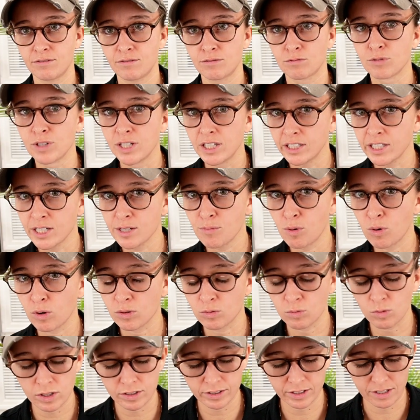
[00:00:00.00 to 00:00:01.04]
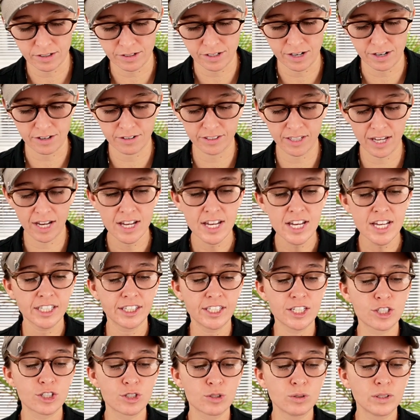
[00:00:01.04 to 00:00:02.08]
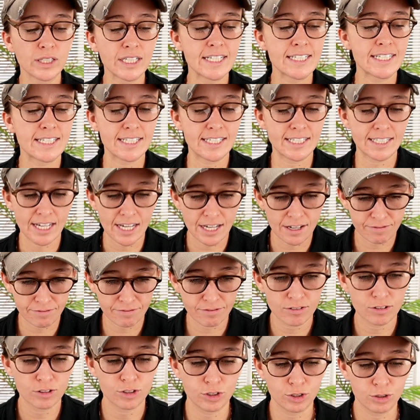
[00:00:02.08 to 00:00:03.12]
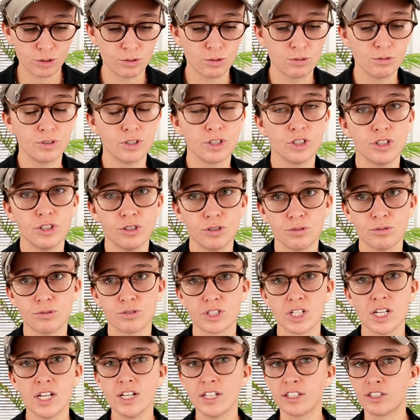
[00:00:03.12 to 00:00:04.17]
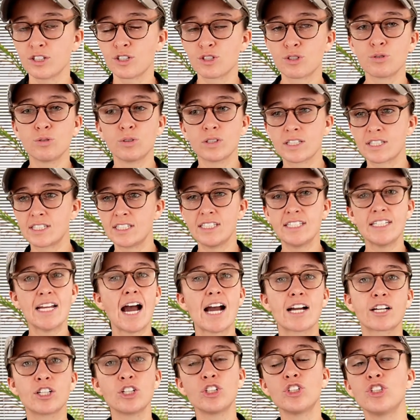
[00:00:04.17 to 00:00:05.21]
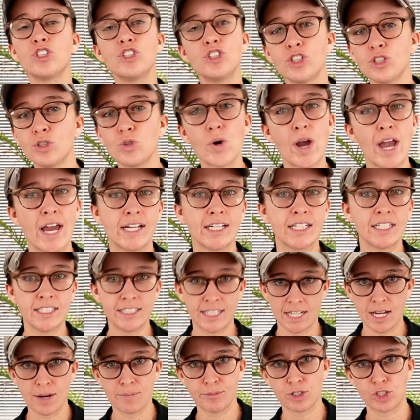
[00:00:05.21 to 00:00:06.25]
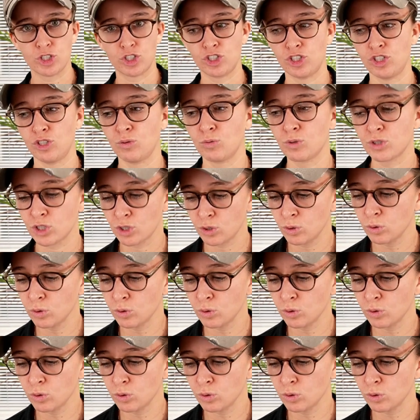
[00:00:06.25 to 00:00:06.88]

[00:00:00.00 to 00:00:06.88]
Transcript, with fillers: Really important word there. You hearing that? This tool is safe to use. This tool is not going to do any damage to you. What's